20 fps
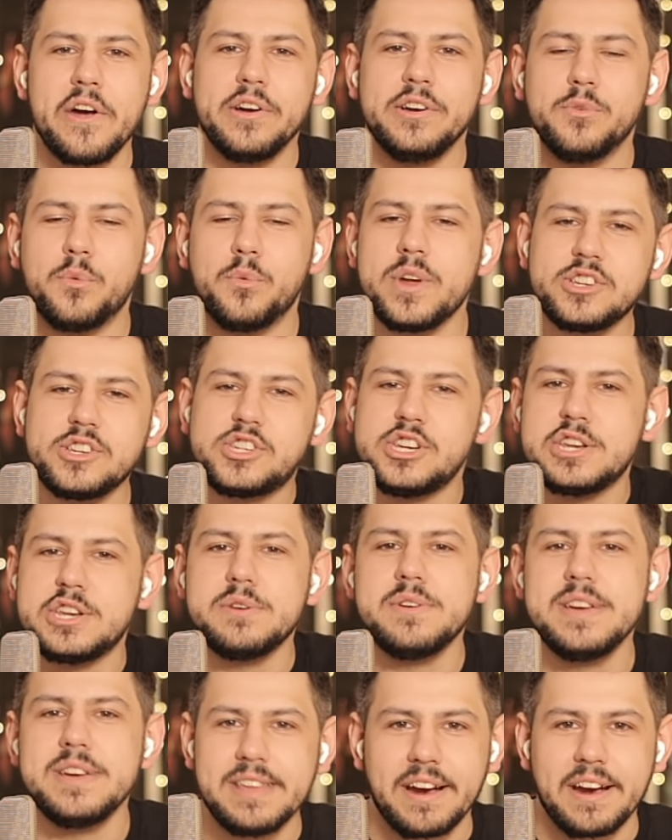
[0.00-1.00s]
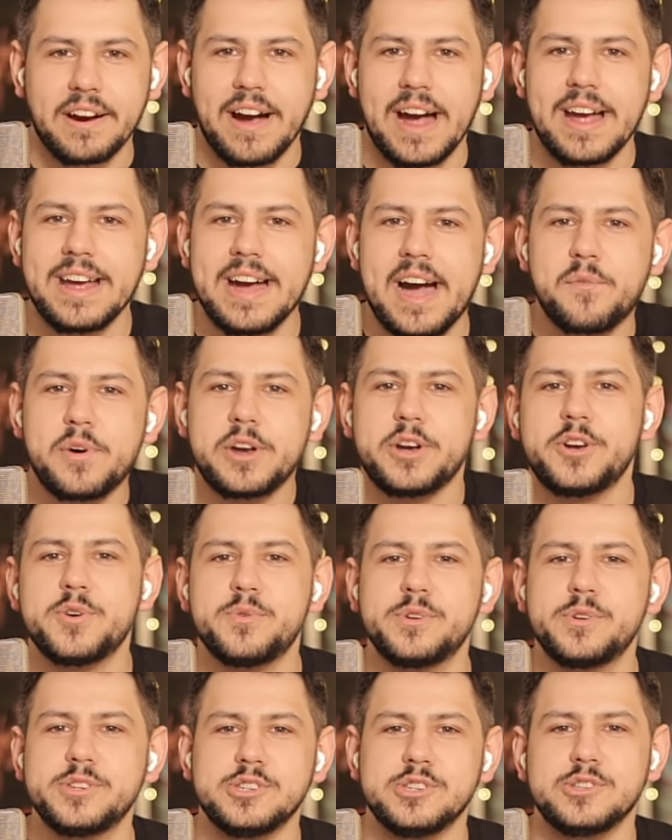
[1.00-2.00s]
what is she doing there? I want to know
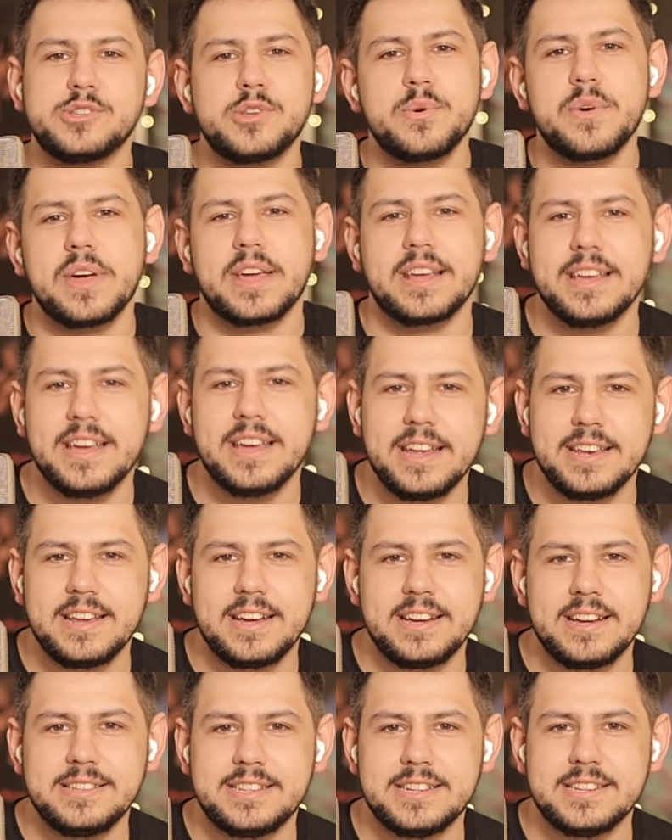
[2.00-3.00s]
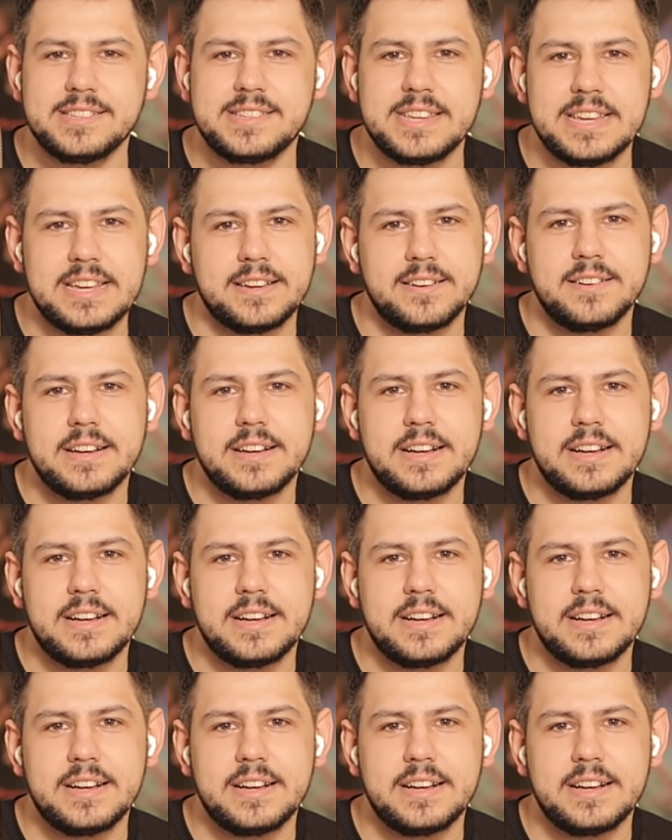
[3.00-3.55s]
what she's doing in D.C.